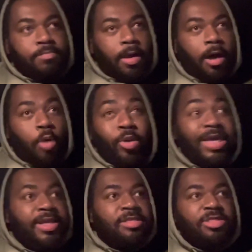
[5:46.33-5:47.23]
a
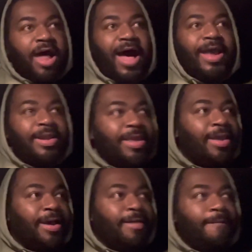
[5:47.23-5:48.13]
week into the
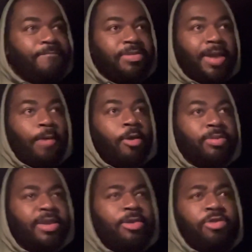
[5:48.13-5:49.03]
idea, somebody at work
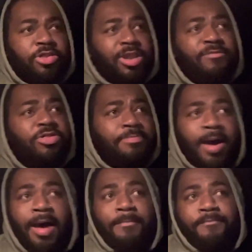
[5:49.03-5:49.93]
was like, "You should just live with your mom